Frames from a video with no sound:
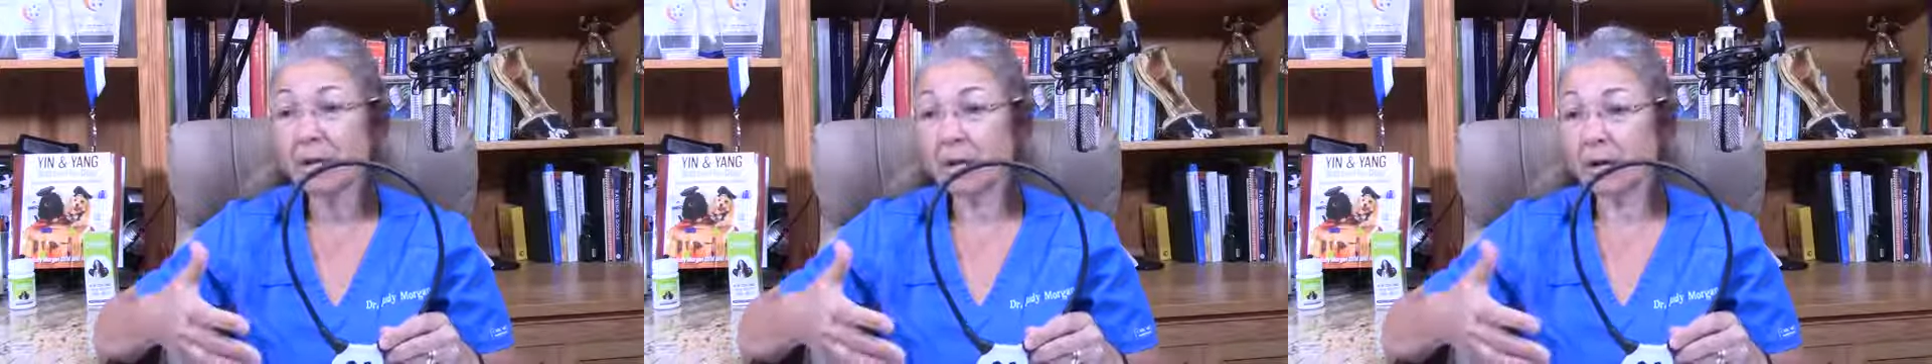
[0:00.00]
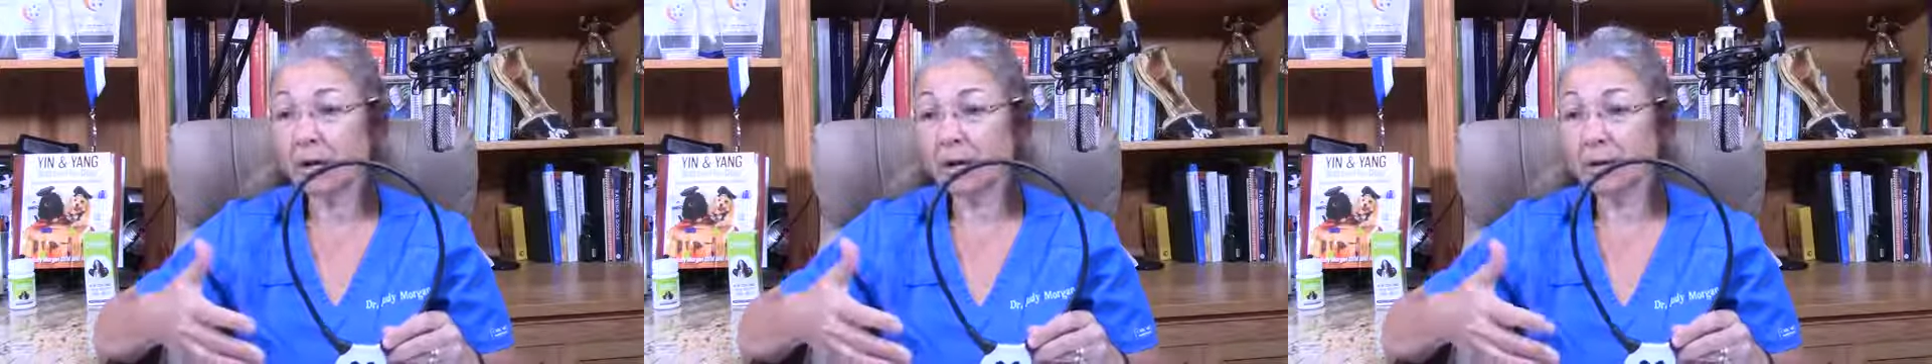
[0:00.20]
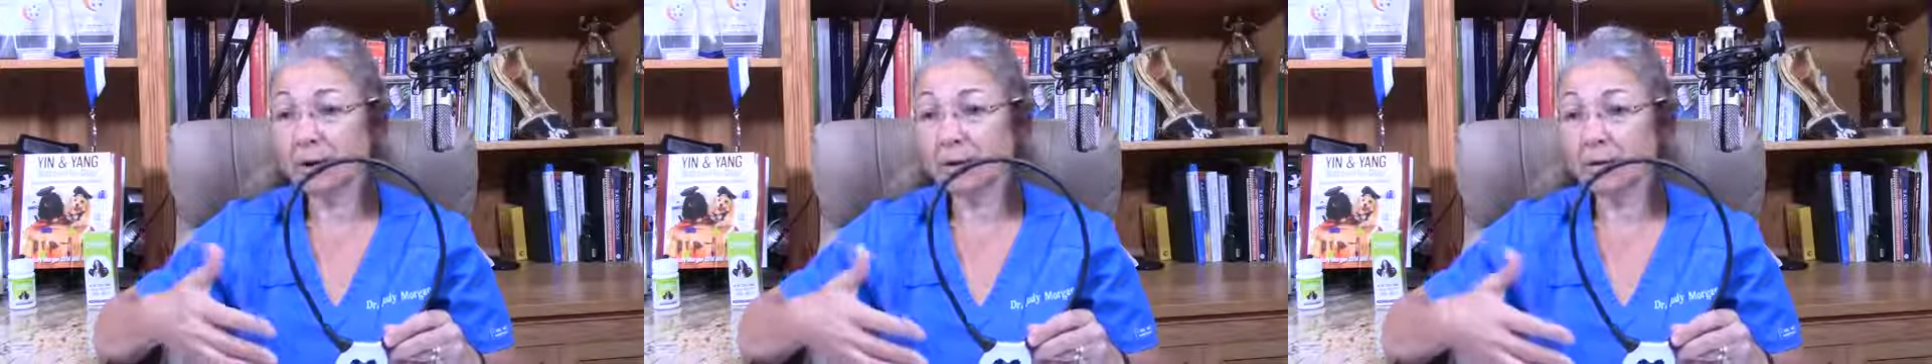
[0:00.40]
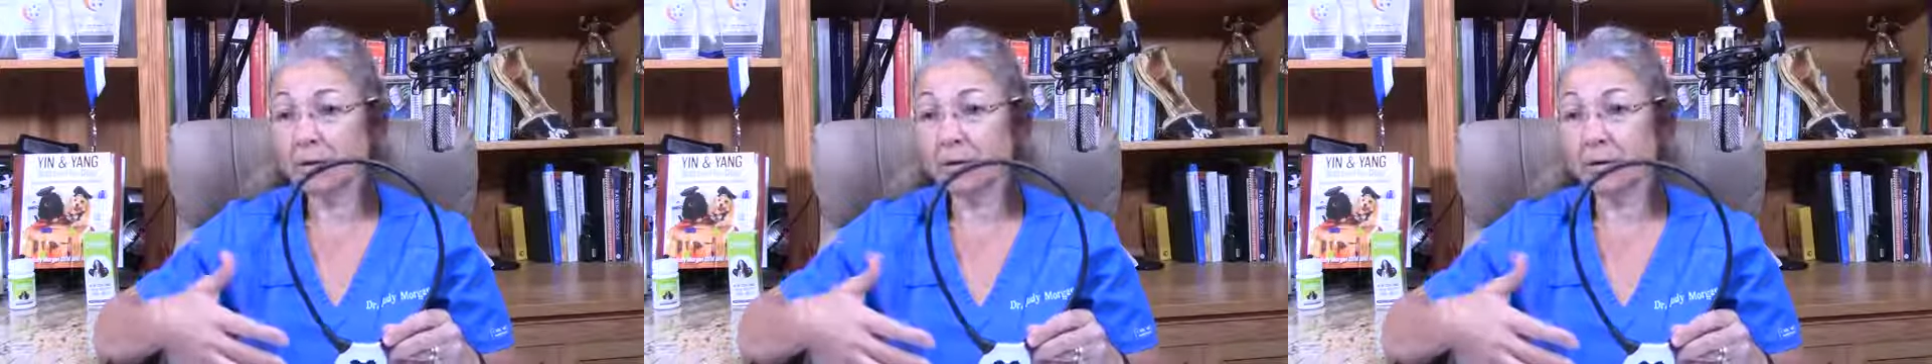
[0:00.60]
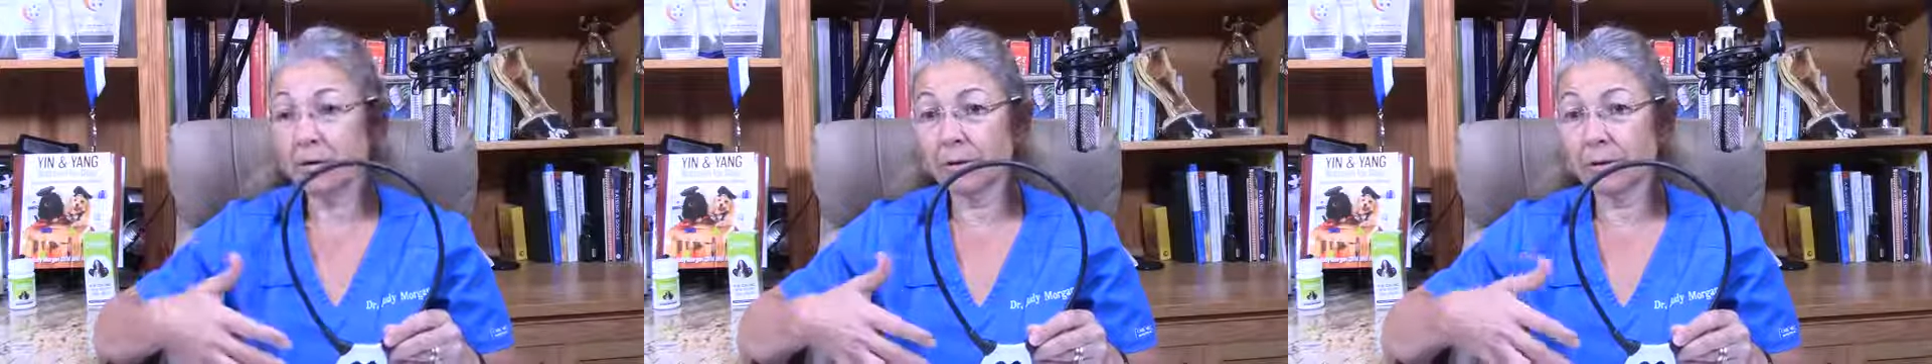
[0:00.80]
uh, you
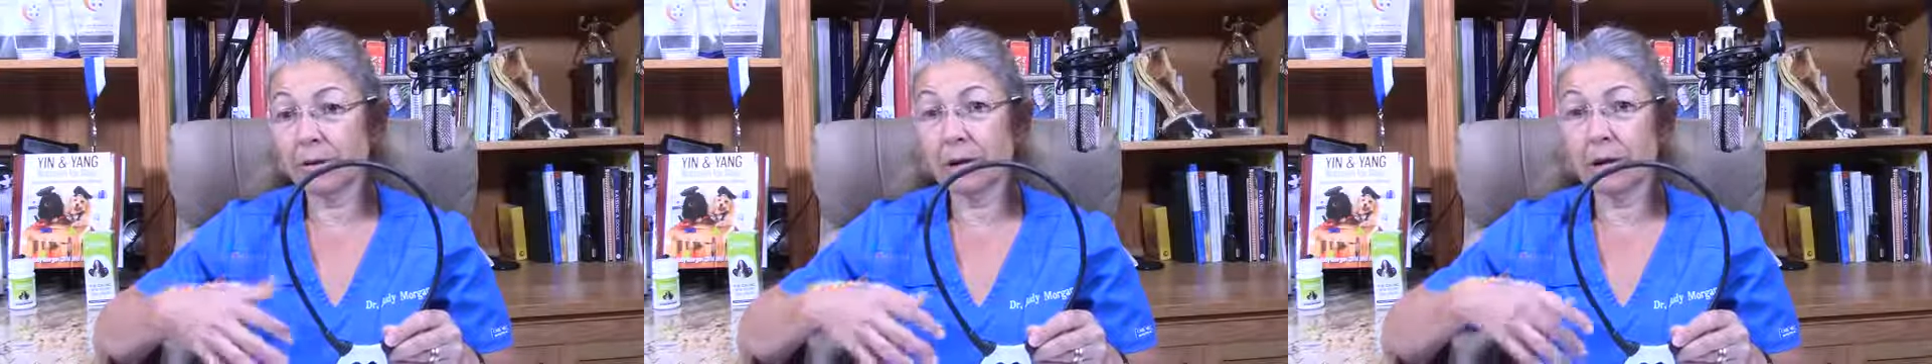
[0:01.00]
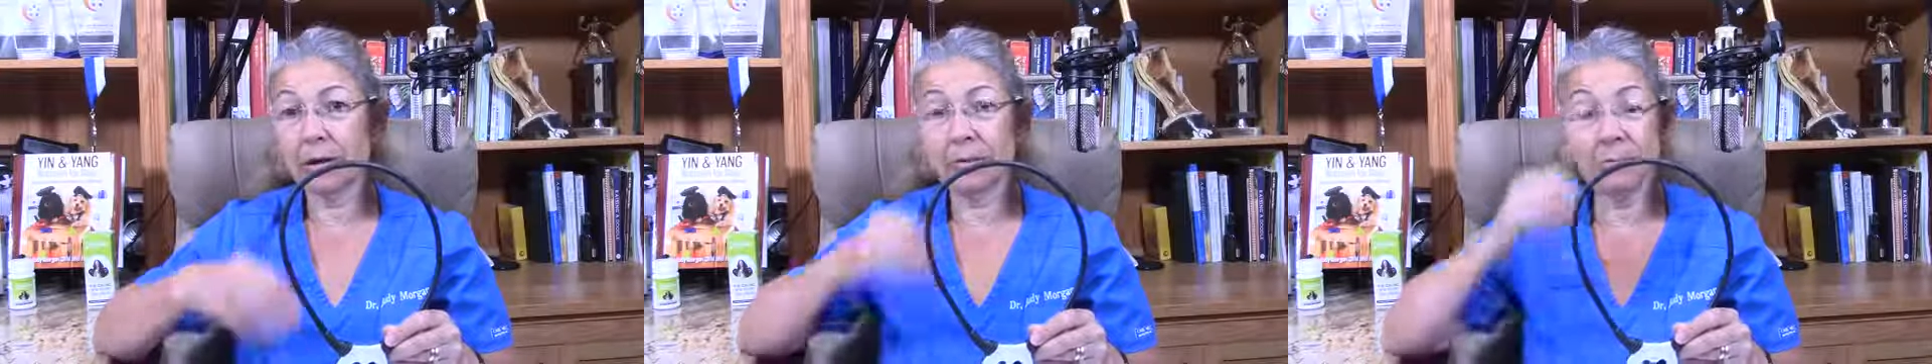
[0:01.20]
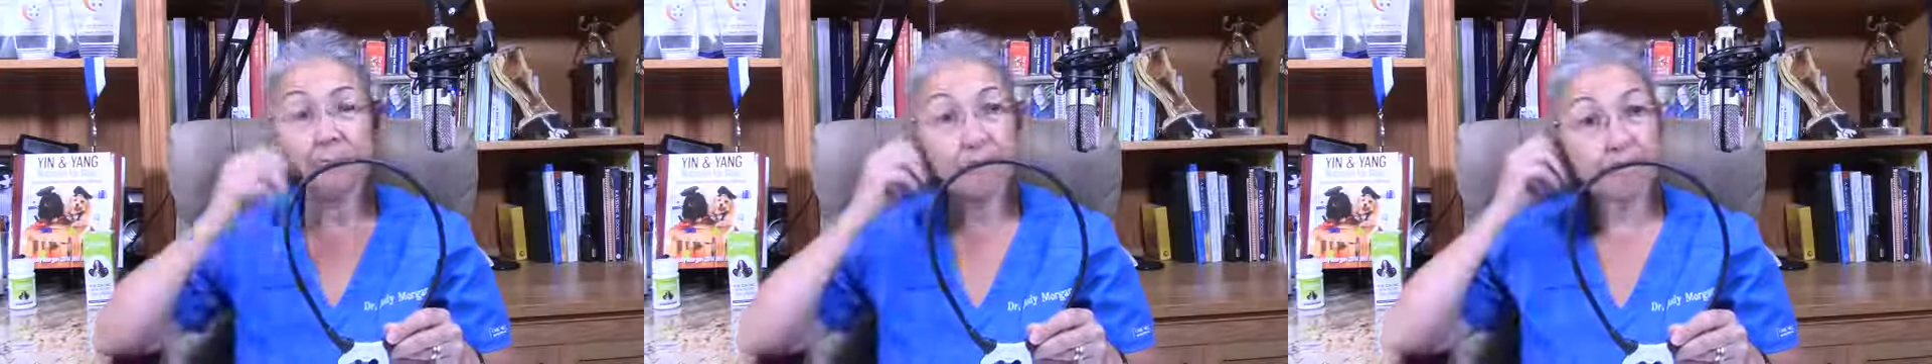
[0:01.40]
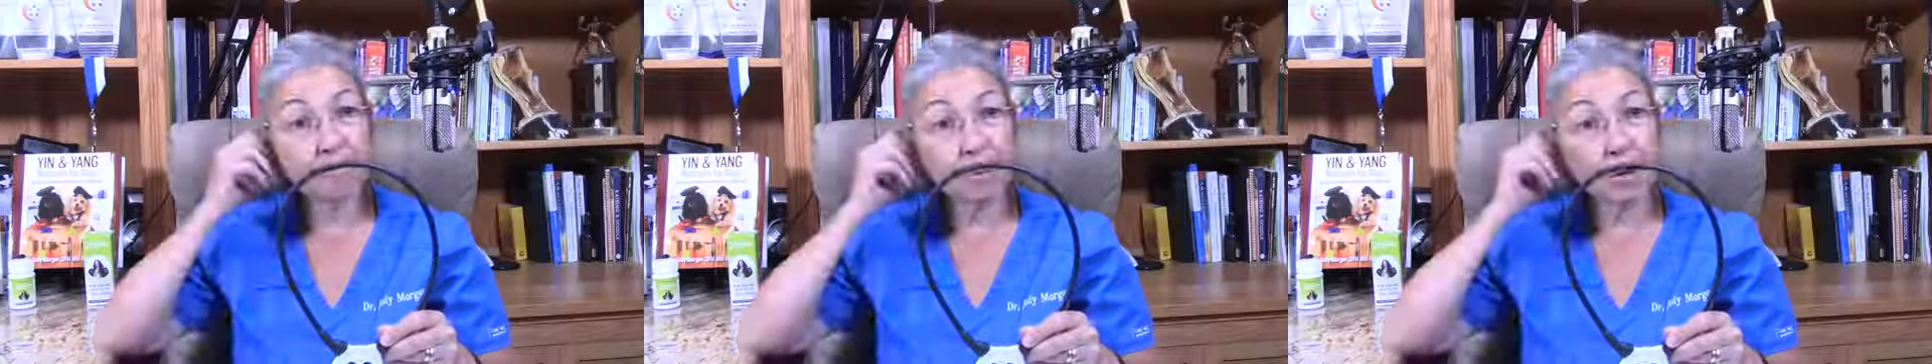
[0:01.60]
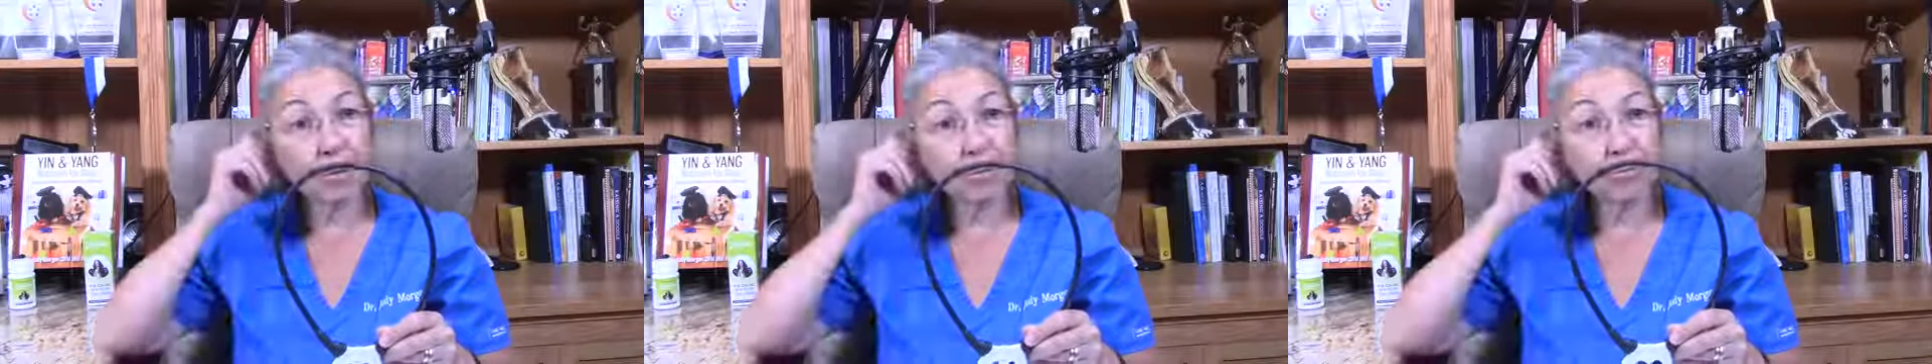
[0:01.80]
know, like uh,
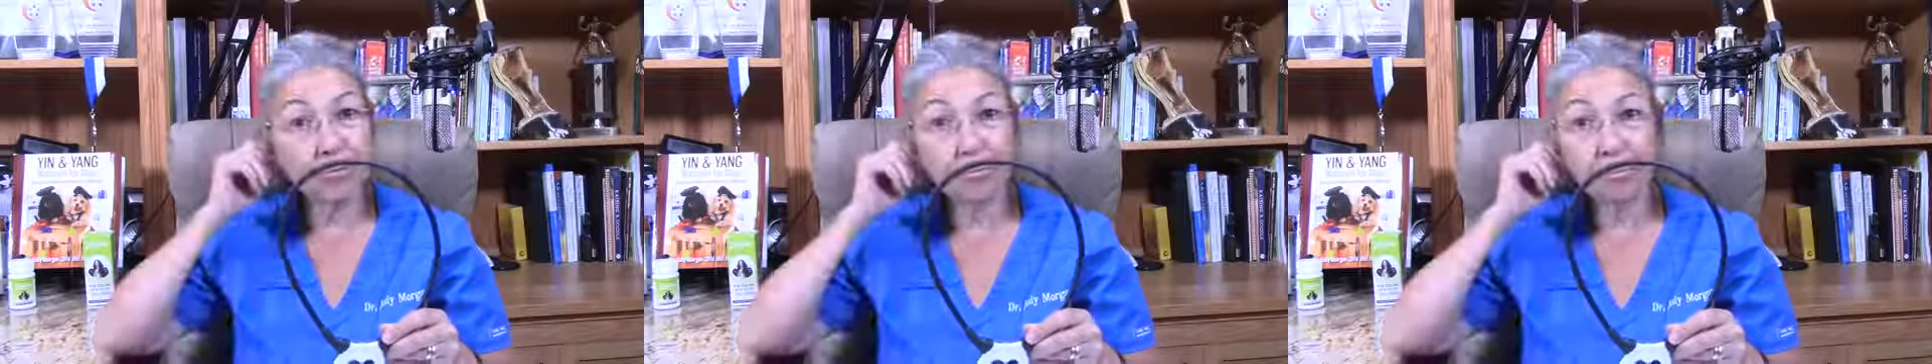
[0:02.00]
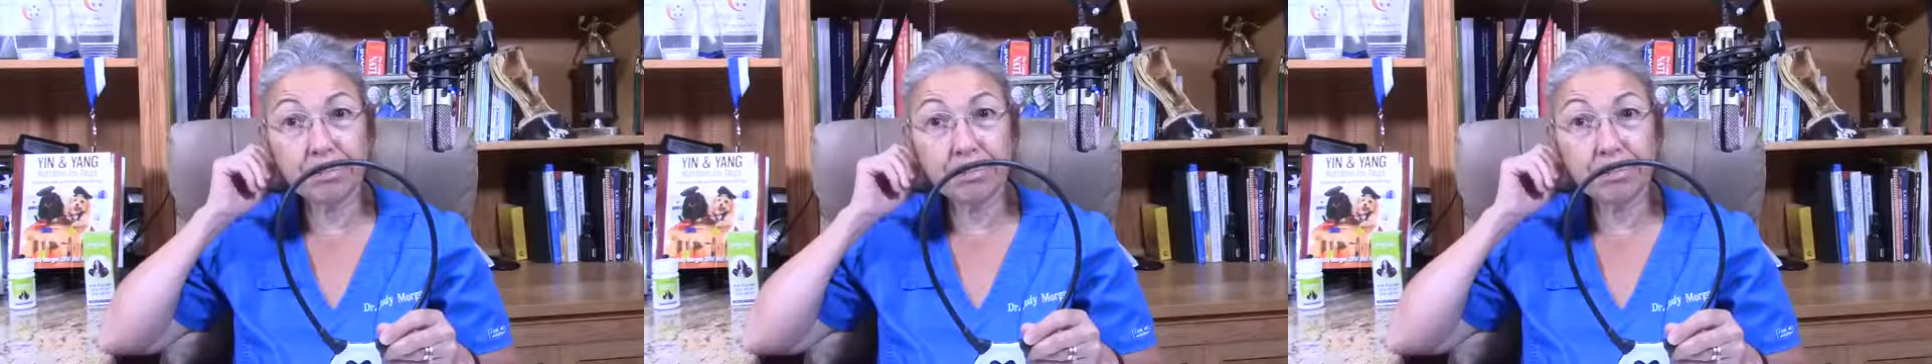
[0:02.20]
bone